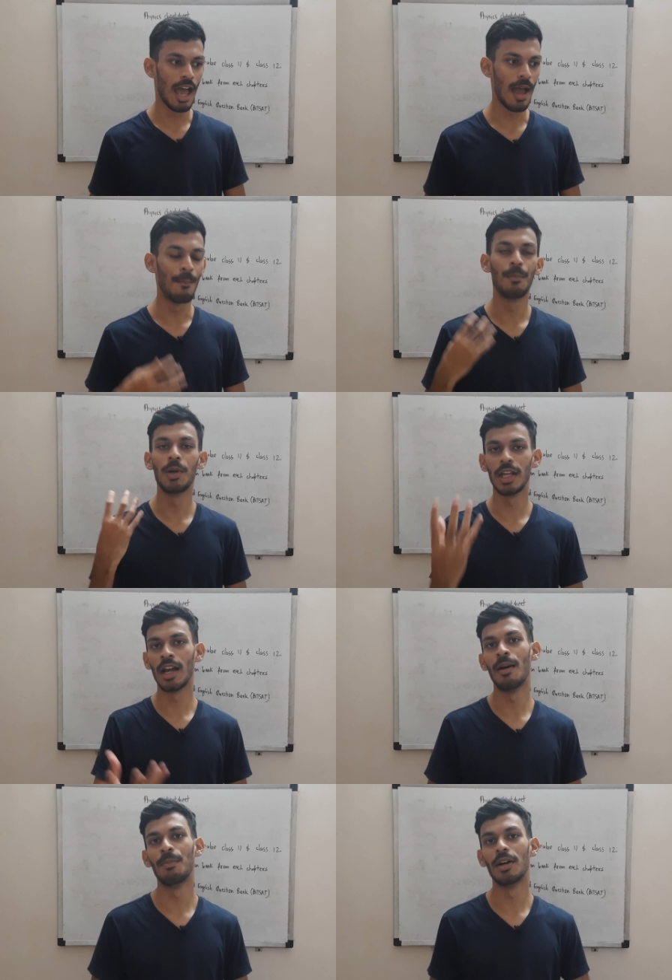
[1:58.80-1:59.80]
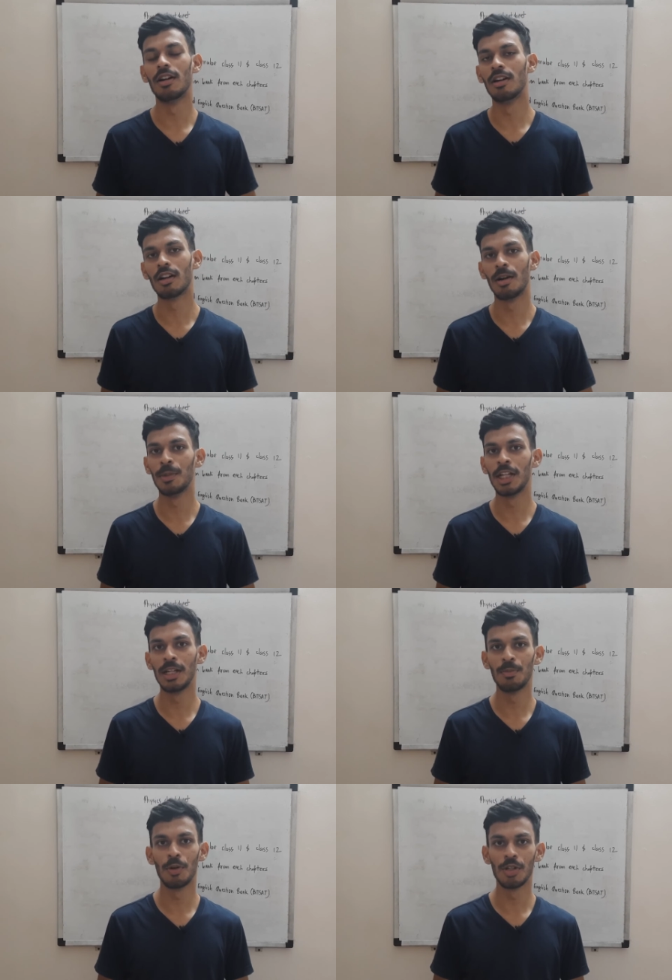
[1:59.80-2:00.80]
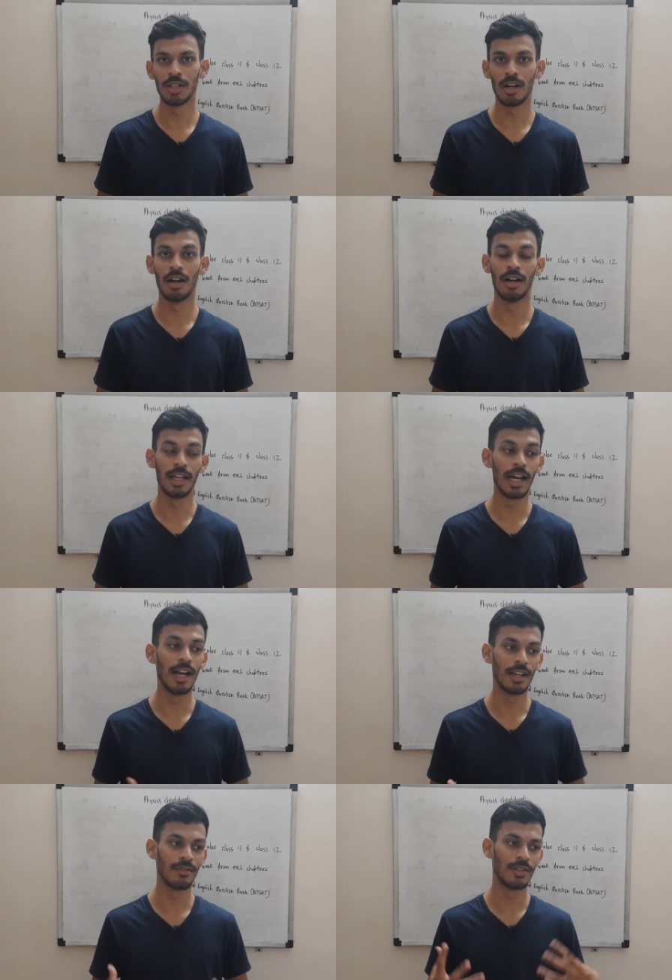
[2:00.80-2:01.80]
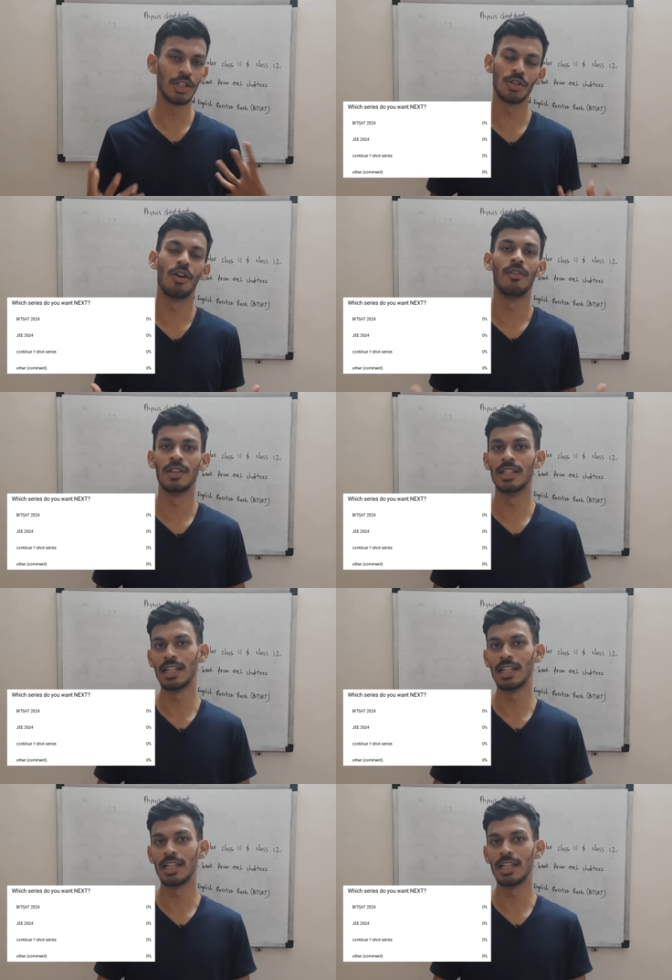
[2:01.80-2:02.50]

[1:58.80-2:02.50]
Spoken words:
am putting up a community post regarding which of the